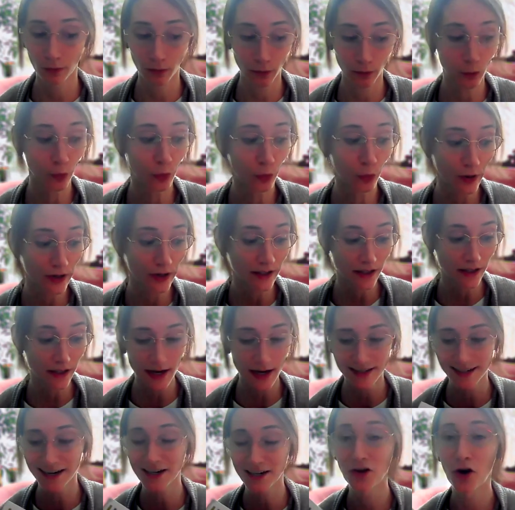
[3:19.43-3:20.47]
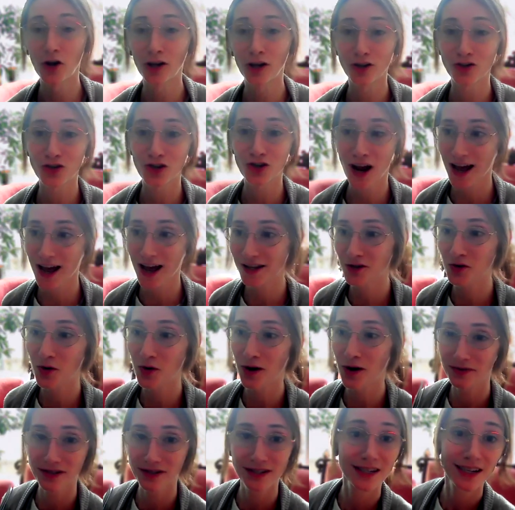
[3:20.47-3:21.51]
really like technology, as you
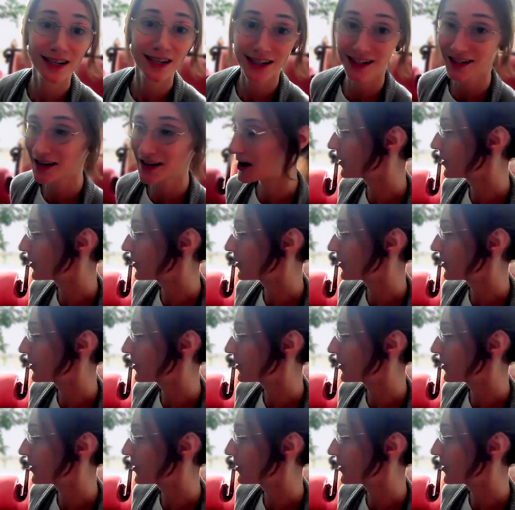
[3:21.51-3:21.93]
have seen